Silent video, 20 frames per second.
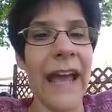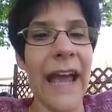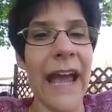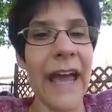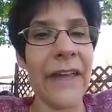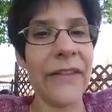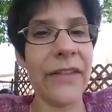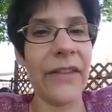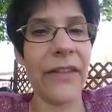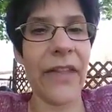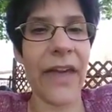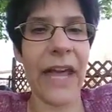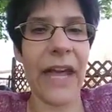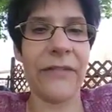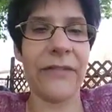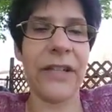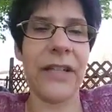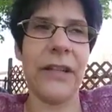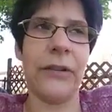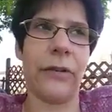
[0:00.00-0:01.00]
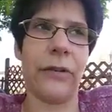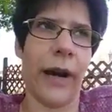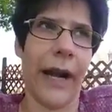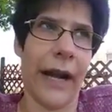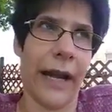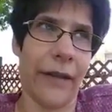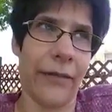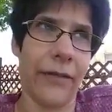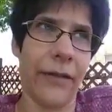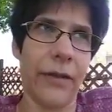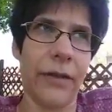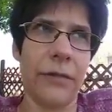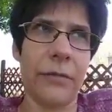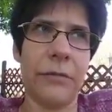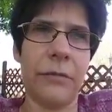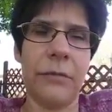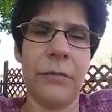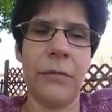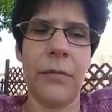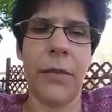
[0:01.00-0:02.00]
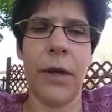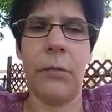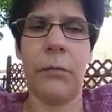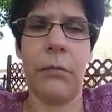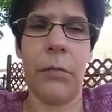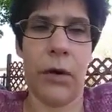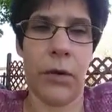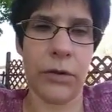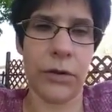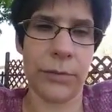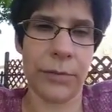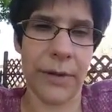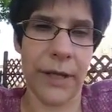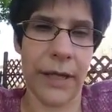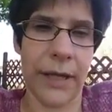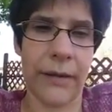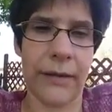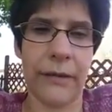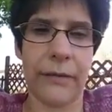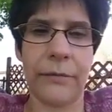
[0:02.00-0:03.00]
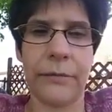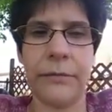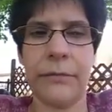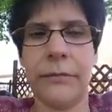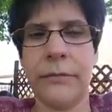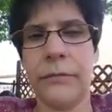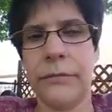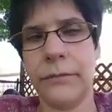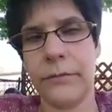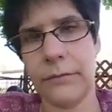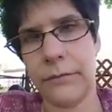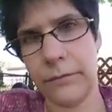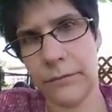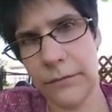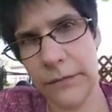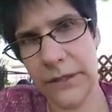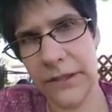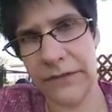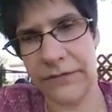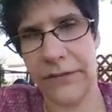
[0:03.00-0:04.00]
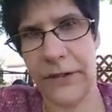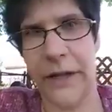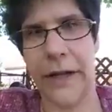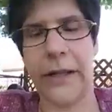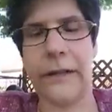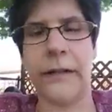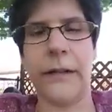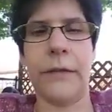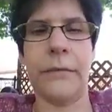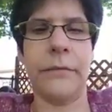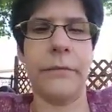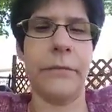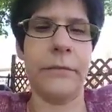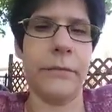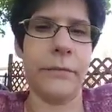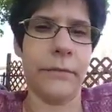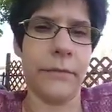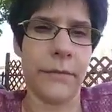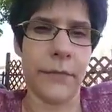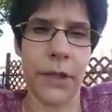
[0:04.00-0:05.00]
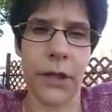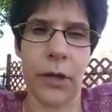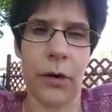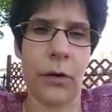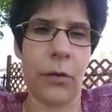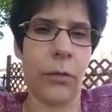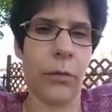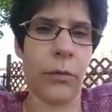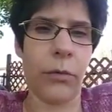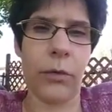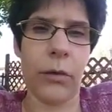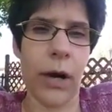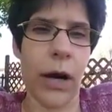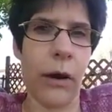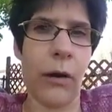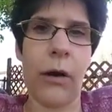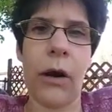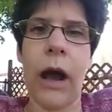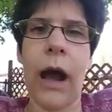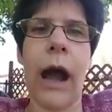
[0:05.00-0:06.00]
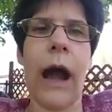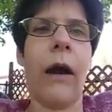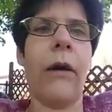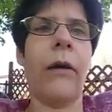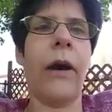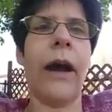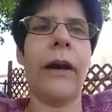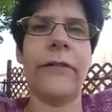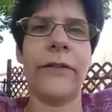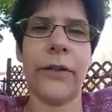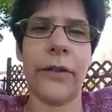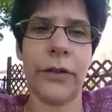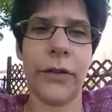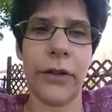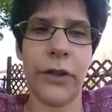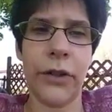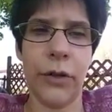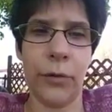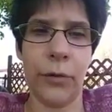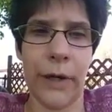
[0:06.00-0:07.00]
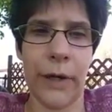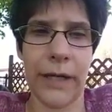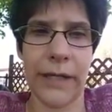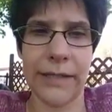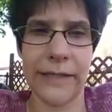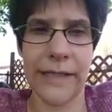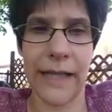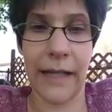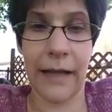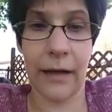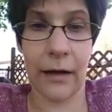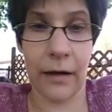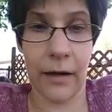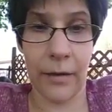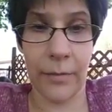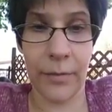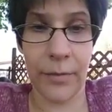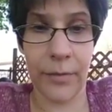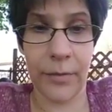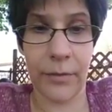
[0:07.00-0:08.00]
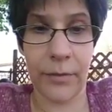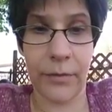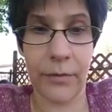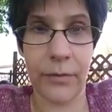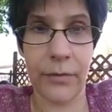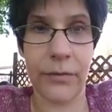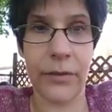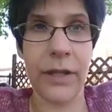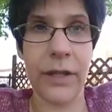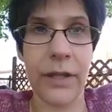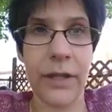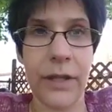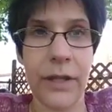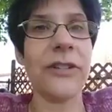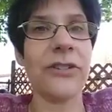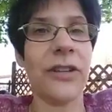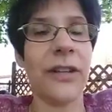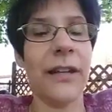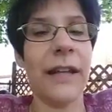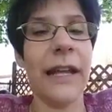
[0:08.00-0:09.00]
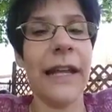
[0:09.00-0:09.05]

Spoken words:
And then they have to either add them, multiply them, divide them, however you want to set up the equation.